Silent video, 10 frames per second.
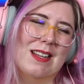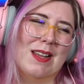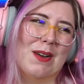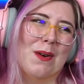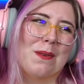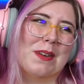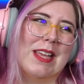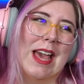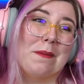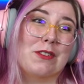I already
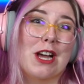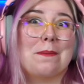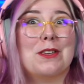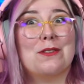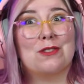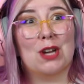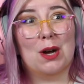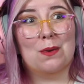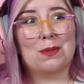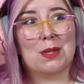have a job. You
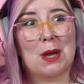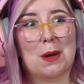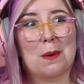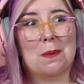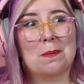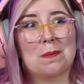don't, though.